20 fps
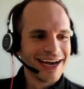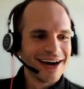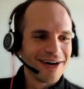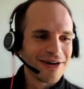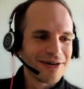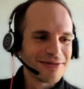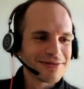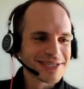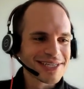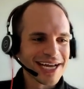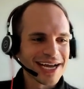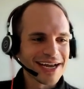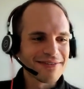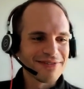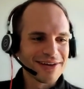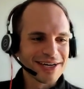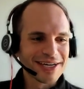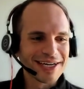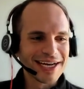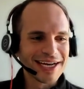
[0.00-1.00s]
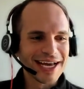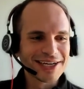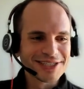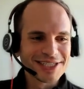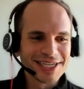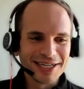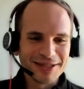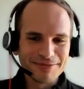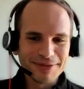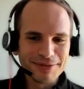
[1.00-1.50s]
almost like a thing that I could
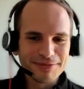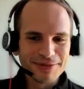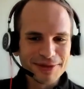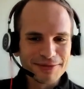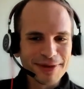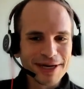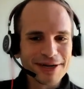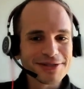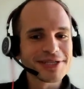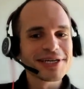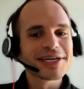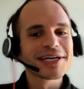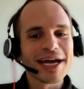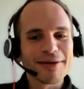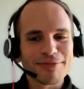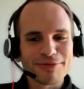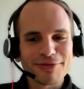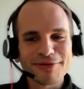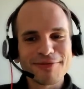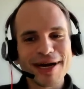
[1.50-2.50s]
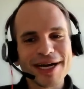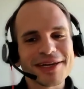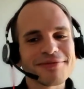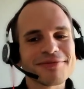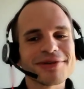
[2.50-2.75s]
tell people about, so it kept reminding me